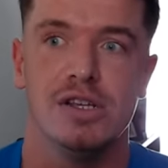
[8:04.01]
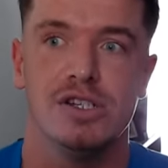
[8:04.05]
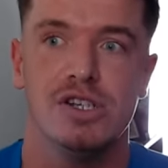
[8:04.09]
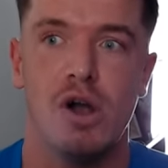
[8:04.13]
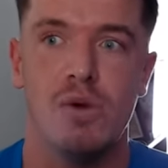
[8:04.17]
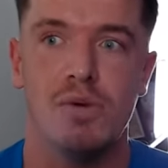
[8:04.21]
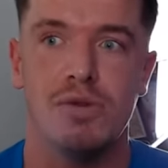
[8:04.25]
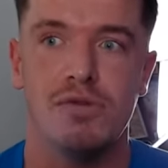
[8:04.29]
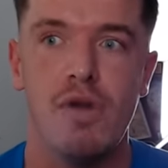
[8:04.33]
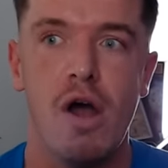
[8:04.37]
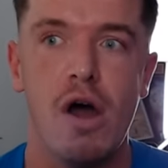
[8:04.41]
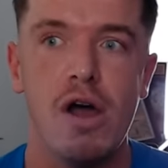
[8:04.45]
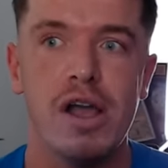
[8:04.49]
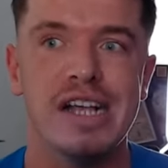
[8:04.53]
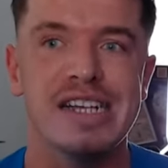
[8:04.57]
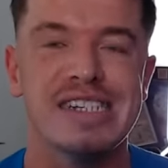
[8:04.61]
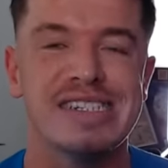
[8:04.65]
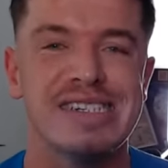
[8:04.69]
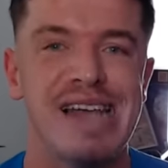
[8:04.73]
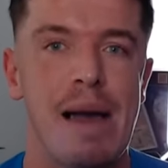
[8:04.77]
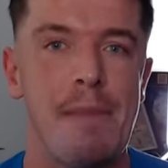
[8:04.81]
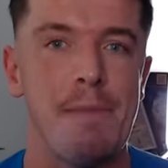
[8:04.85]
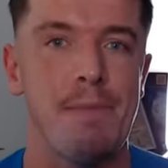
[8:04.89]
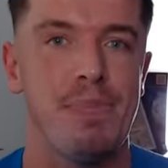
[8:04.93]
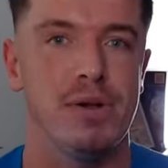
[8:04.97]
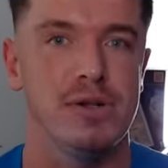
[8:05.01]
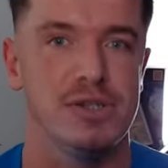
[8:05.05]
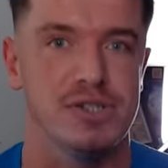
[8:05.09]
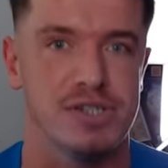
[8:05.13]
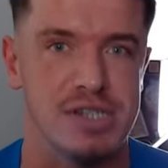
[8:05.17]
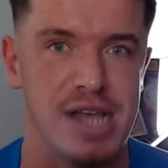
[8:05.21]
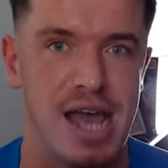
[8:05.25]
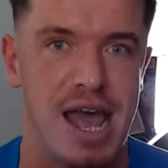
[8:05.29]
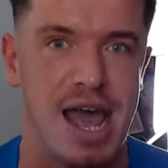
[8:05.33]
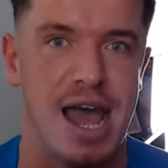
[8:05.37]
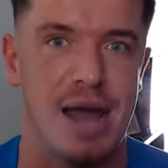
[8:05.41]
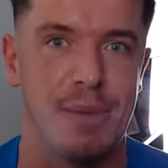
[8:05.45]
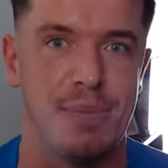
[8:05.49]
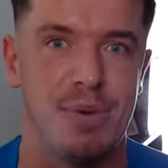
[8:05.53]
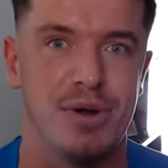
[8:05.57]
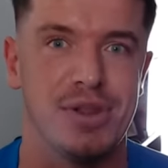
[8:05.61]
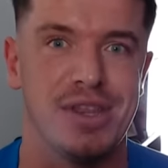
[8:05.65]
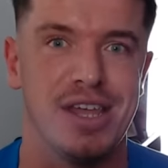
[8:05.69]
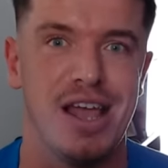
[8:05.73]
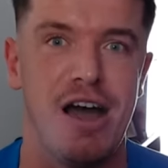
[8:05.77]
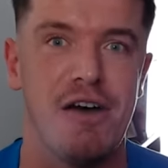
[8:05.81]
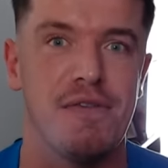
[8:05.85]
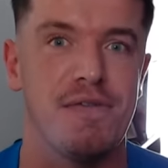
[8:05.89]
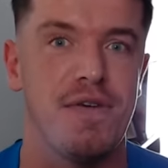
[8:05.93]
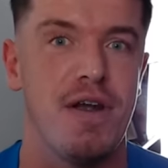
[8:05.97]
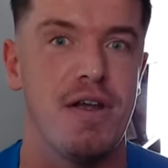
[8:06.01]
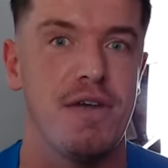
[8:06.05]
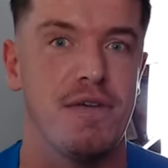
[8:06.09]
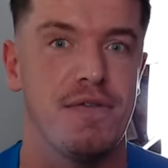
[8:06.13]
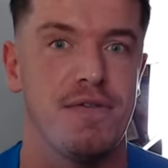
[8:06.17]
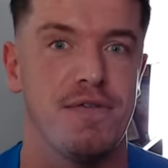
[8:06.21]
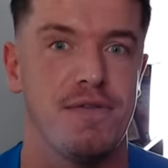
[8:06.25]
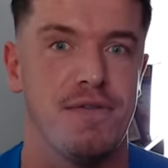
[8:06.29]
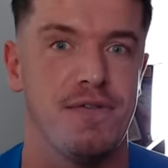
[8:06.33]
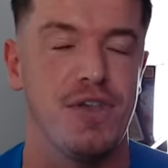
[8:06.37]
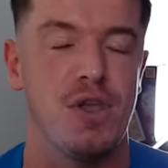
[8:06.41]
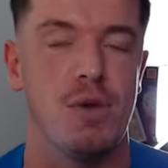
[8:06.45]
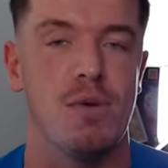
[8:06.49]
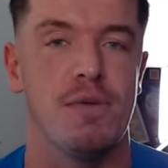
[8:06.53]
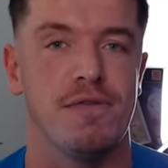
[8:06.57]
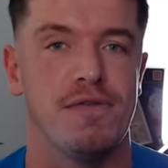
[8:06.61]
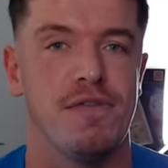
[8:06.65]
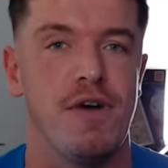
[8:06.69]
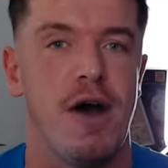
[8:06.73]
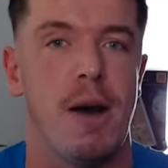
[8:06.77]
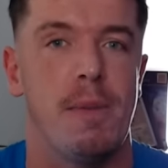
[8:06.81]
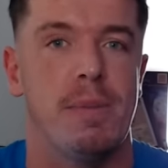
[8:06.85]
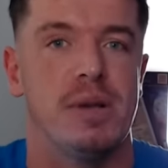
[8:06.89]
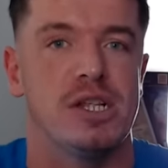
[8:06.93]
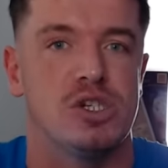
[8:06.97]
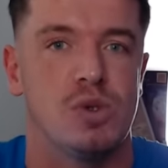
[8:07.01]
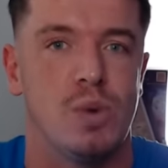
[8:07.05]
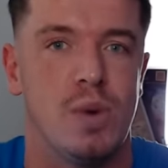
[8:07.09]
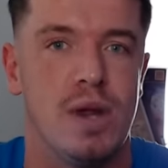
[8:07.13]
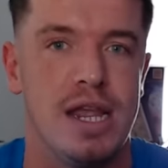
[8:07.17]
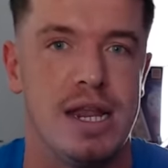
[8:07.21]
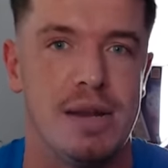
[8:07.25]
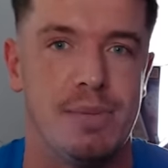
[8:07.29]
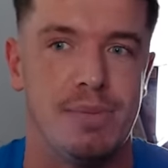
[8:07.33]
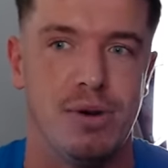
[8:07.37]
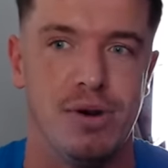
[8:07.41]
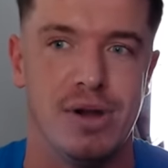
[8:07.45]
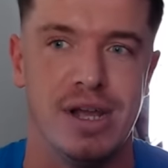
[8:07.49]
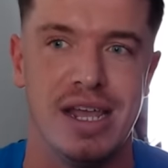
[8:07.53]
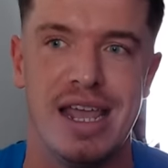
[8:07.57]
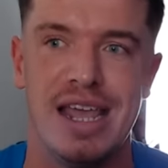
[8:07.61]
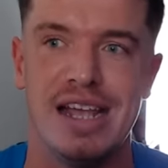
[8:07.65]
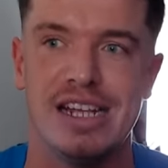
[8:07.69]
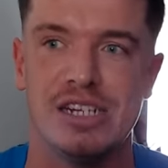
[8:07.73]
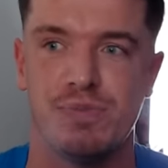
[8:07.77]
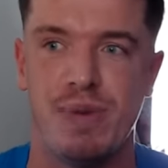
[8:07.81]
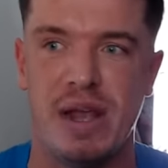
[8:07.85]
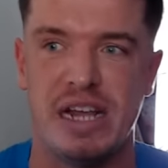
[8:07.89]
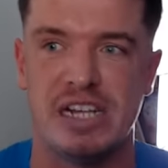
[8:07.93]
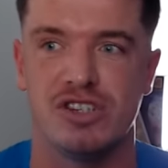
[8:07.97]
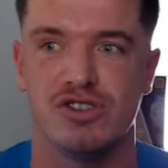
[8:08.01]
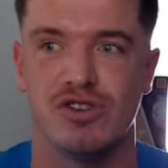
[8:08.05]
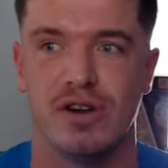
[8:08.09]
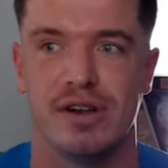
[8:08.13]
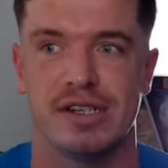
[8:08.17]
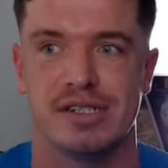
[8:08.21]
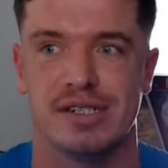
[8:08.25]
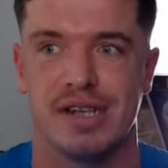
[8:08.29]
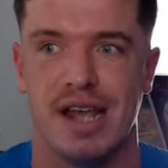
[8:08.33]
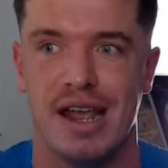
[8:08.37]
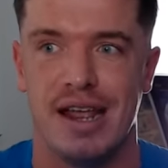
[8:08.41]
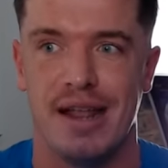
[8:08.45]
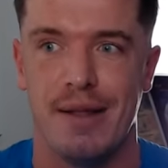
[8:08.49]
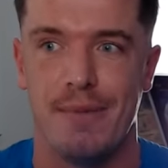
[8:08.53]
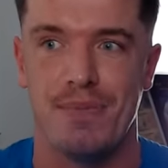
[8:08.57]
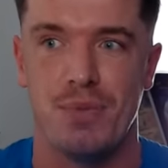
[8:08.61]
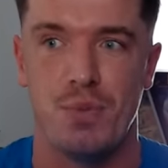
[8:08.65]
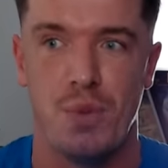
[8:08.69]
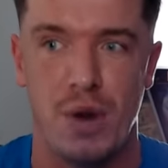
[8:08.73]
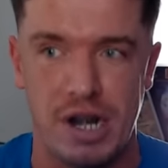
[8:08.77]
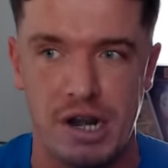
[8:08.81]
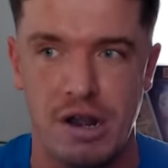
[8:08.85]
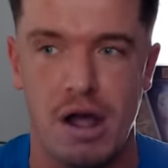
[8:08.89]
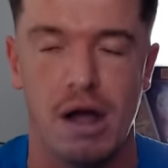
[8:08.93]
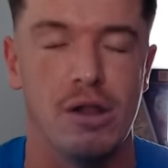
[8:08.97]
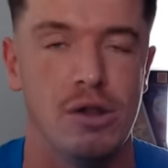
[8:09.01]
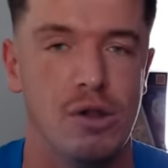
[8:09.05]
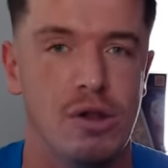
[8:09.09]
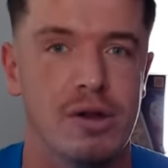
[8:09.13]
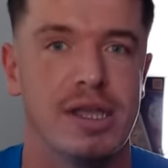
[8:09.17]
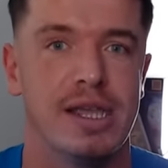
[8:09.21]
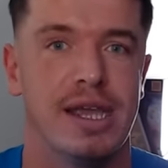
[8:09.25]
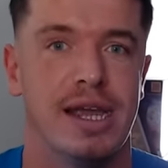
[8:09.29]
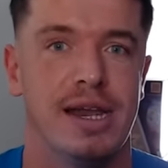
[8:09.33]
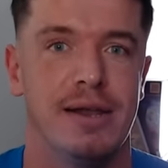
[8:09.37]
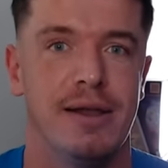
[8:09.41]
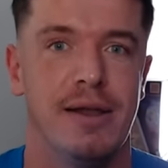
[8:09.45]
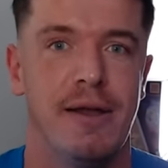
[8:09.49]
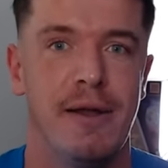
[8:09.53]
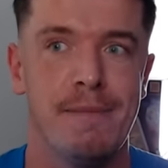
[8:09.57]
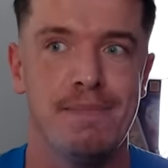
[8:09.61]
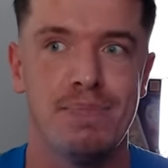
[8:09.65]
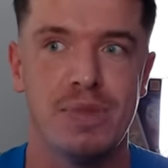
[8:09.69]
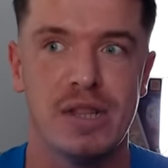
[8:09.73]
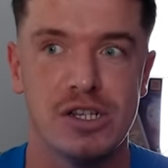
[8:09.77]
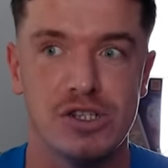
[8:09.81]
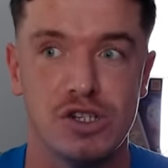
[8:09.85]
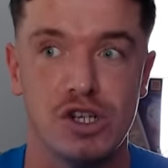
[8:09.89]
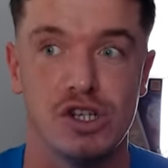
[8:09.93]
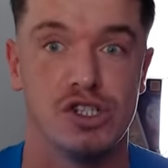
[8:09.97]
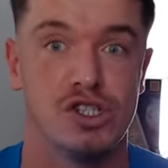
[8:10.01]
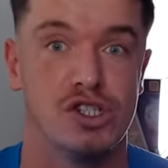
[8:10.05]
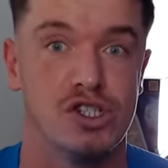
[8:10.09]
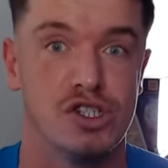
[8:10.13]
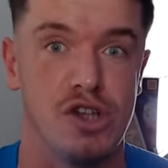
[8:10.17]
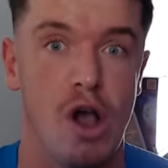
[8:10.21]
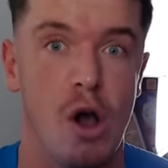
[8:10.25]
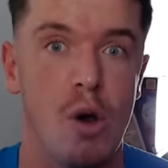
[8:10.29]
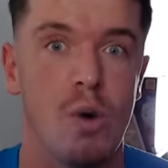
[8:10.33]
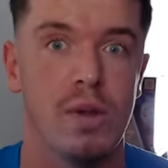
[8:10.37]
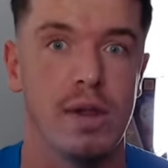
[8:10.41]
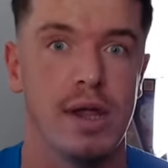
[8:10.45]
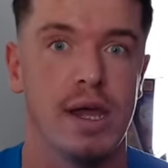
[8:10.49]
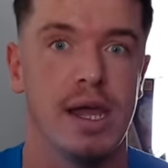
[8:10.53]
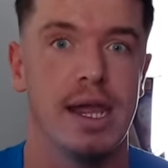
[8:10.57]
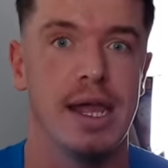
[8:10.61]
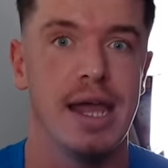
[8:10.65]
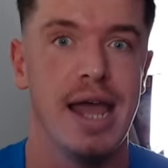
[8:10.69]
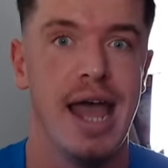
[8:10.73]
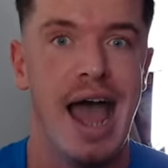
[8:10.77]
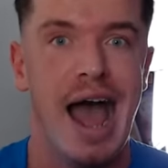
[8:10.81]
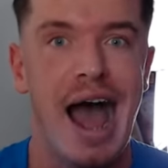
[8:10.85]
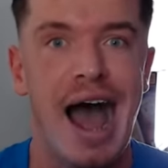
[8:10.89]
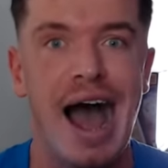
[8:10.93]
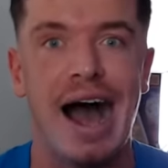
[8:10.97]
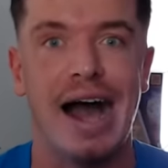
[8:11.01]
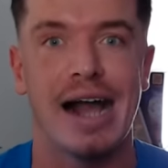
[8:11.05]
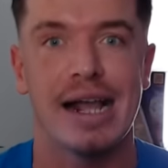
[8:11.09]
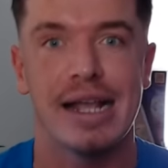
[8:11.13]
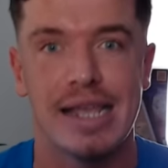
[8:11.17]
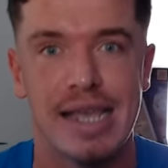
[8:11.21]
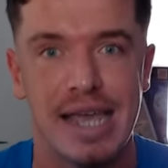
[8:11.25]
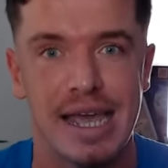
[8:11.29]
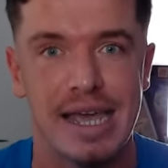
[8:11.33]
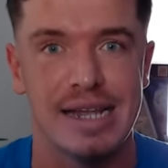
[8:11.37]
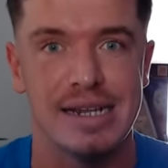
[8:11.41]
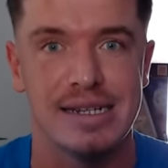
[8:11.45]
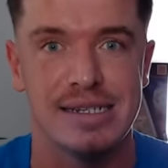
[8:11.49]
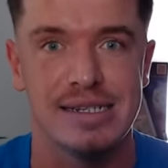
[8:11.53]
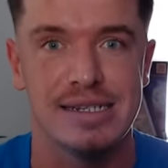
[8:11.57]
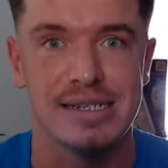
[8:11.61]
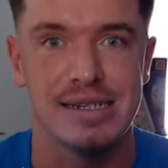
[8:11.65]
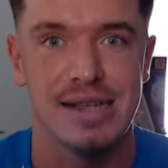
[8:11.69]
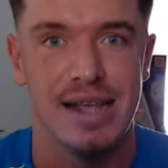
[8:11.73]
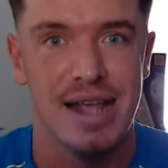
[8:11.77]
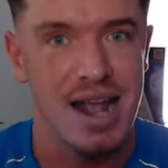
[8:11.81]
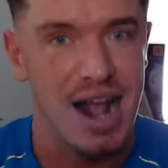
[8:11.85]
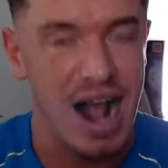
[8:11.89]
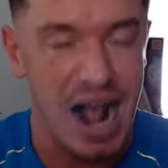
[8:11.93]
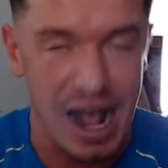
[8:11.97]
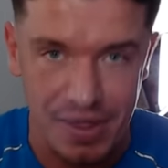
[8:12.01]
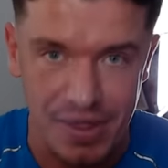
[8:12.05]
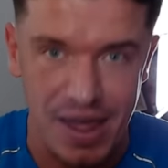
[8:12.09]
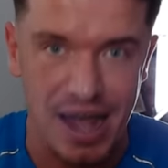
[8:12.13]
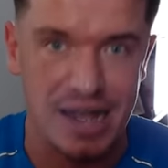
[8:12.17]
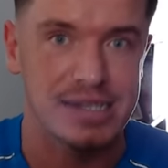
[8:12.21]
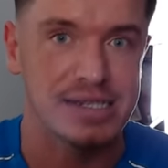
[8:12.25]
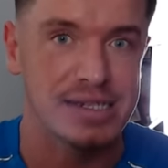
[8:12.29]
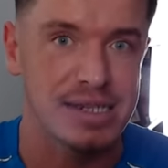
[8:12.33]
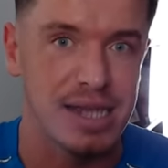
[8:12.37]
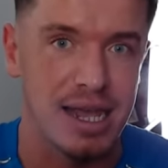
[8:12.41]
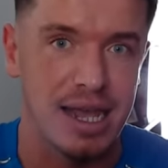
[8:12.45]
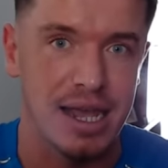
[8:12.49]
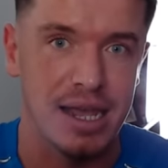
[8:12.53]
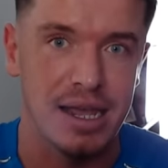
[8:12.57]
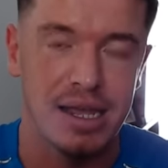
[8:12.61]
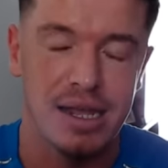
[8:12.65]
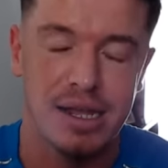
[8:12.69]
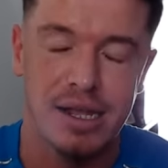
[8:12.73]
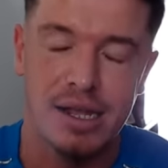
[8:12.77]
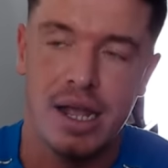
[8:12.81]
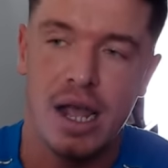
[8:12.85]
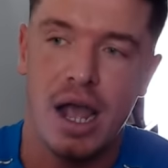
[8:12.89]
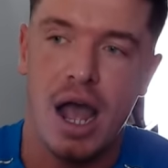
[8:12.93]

So there are examples there, but they are very few and far between. But he is basically trying to say, we're not looking just solely at kids, and that's it.